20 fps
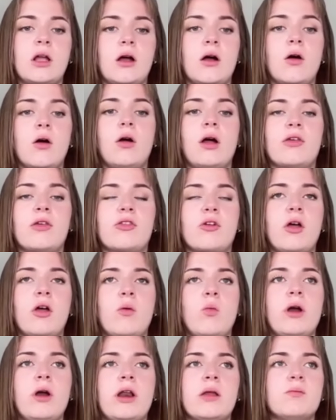Okay, so it
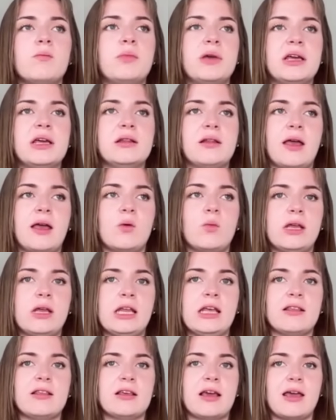wouldn't be like we
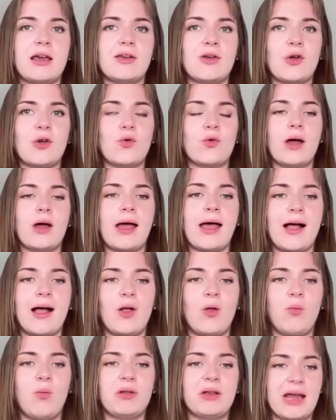need to get you
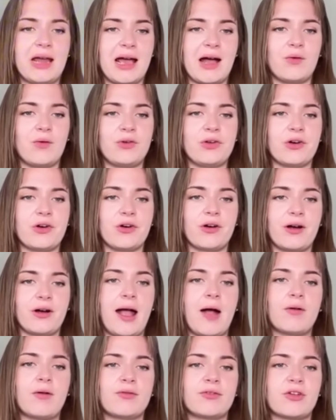help now. You're
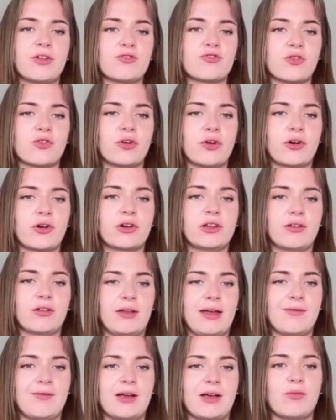out of control. You're clearly
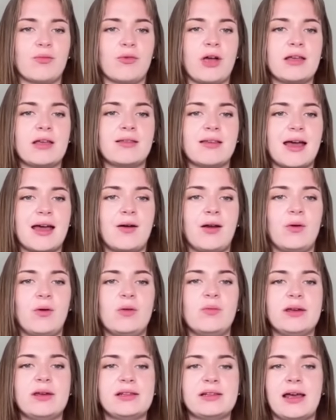having a breakdown. It would be